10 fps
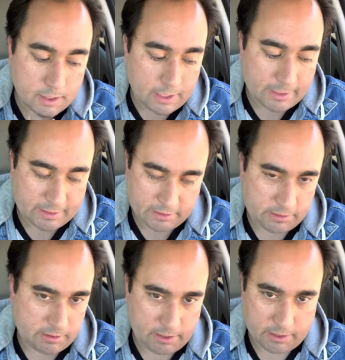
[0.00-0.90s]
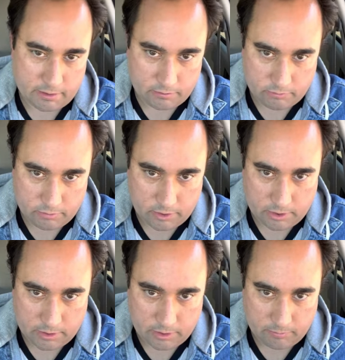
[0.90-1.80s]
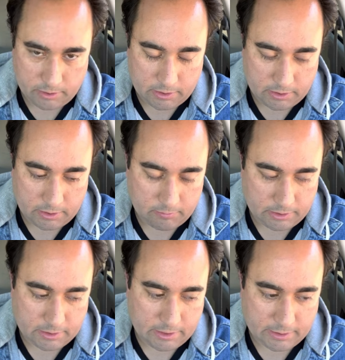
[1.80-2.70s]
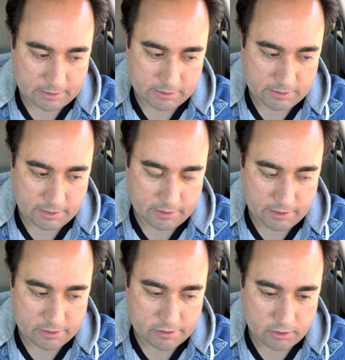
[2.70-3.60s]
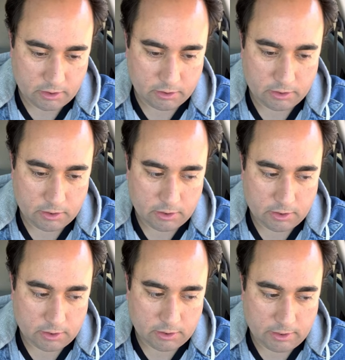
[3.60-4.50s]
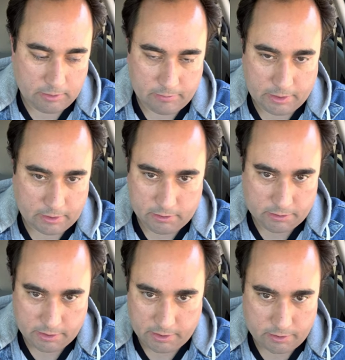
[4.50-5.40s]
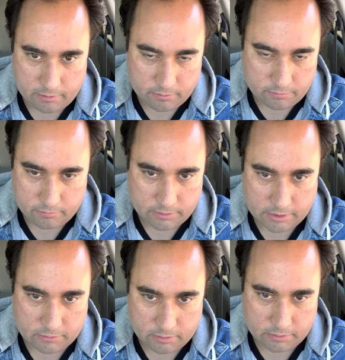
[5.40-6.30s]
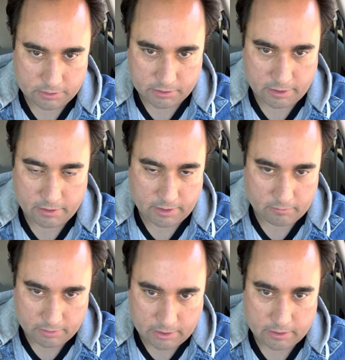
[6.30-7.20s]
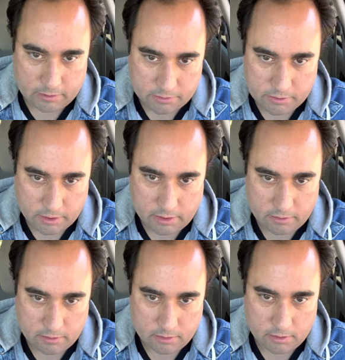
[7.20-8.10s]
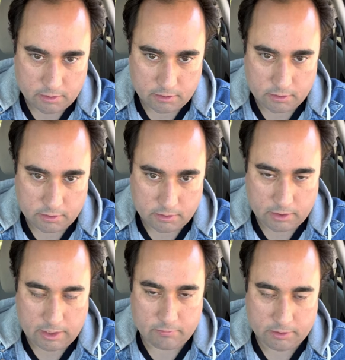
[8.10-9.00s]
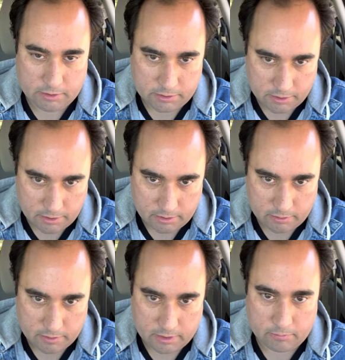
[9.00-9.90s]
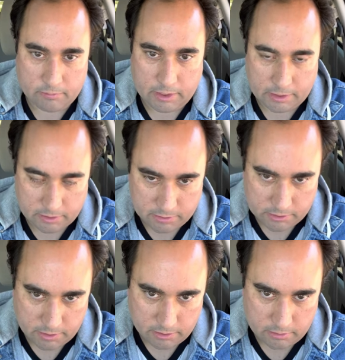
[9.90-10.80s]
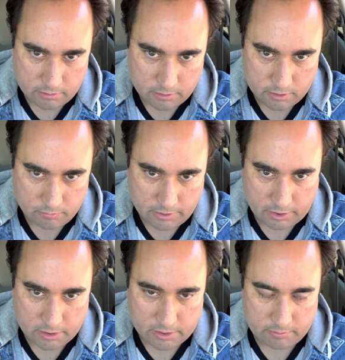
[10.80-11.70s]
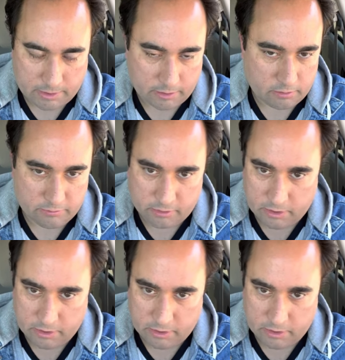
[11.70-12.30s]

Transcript: I can say what I mean, I can say this, I'm not gonna say. That's what I'm gonna say, that I'm not gonna say. I'm gonna say that I'm not gonna say, because I'm not gonna reveal